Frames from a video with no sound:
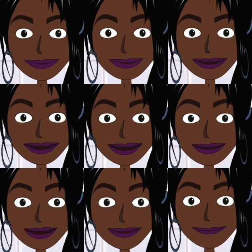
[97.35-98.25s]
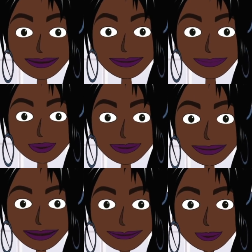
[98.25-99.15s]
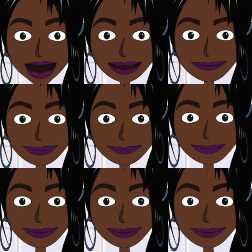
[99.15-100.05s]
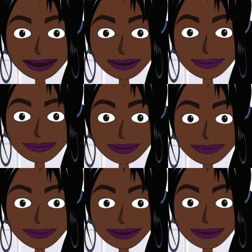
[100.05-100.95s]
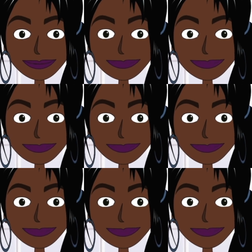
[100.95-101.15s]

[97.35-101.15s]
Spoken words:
also known as JBCO, and the clear versions.